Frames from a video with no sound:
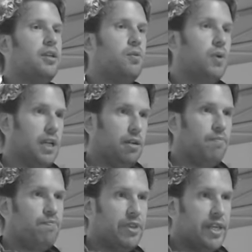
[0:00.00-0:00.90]
Well,
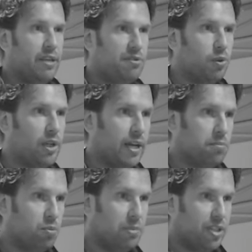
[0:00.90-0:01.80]
if you lack
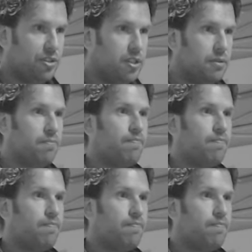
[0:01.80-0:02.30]
mobility,